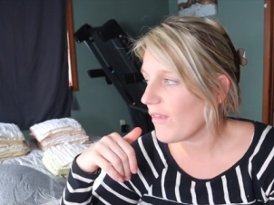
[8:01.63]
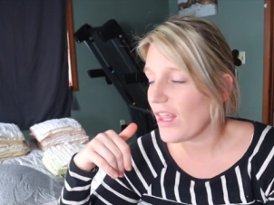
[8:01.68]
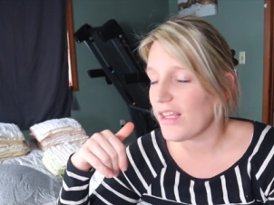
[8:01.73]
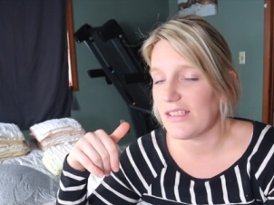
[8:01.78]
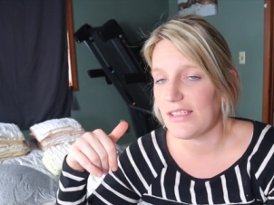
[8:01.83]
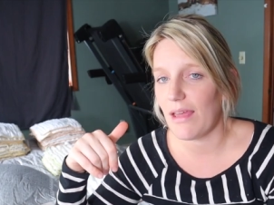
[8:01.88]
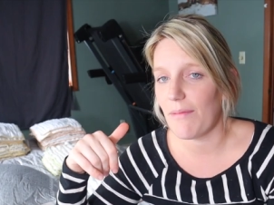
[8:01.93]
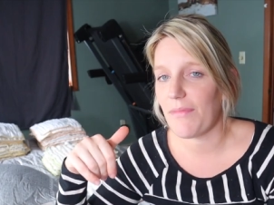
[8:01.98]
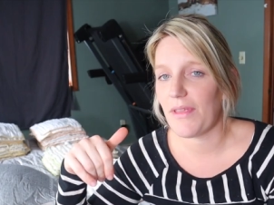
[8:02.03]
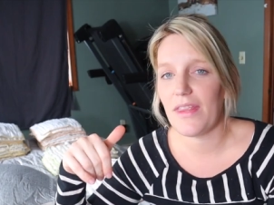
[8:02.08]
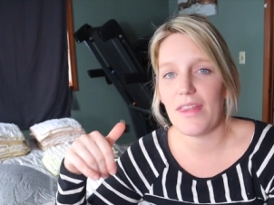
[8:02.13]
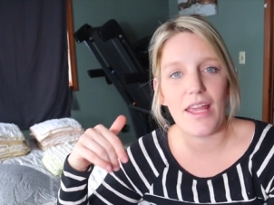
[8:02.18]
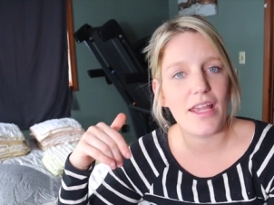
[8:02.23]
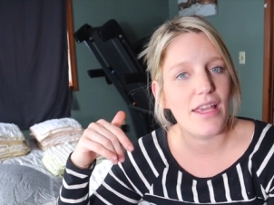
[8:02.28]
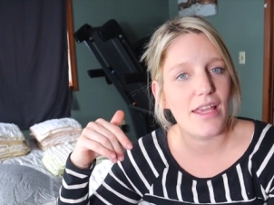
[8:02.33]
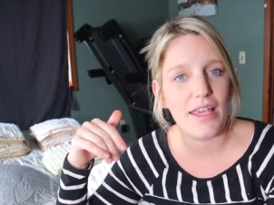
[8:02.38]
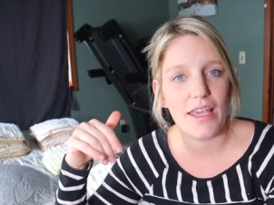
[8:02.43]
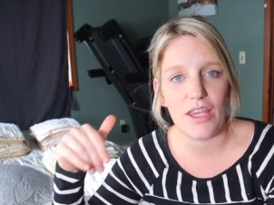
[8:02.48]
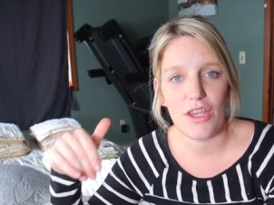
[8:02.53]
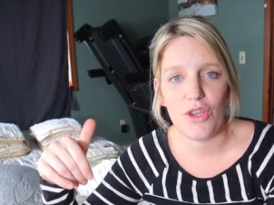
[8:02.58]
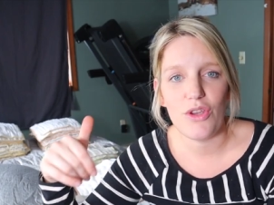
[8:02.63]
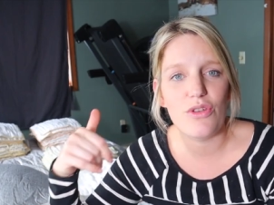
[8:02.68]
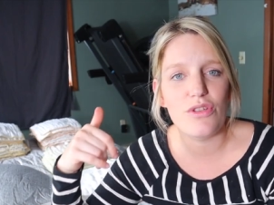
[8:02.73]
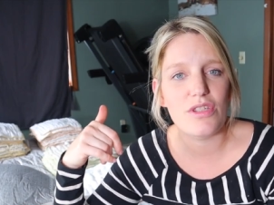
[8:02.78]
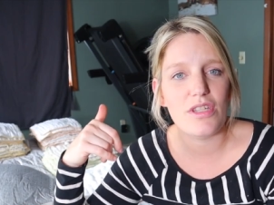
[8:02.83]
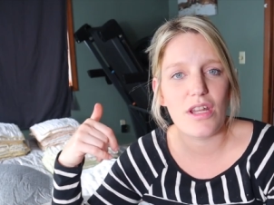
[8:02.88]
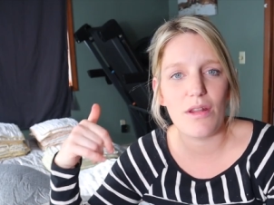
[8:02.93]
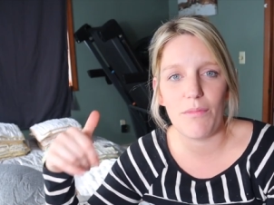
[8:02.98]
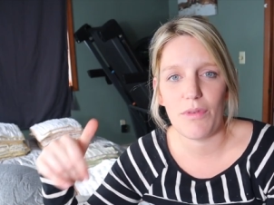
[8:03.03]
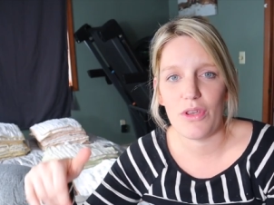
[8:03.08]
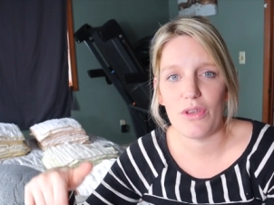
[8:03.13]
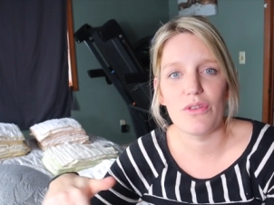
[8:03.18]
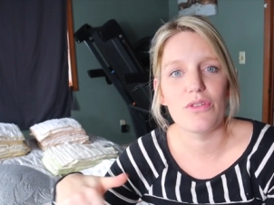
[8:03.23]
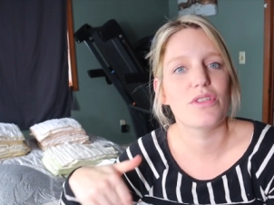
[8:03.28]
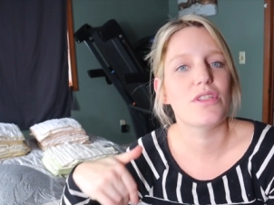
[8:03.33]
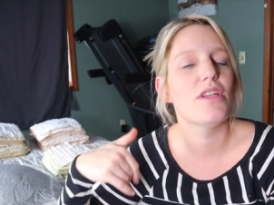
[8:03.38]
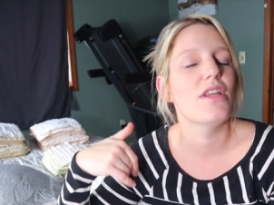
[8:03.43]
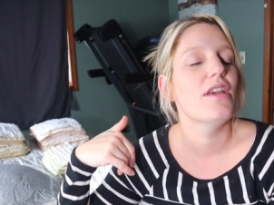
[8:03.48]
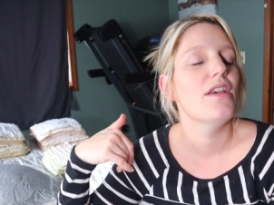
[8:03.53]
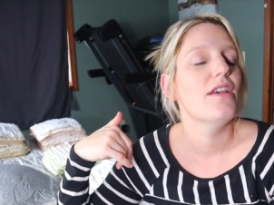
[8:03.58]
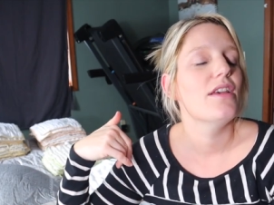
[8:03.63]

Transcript: something that can get used and abused.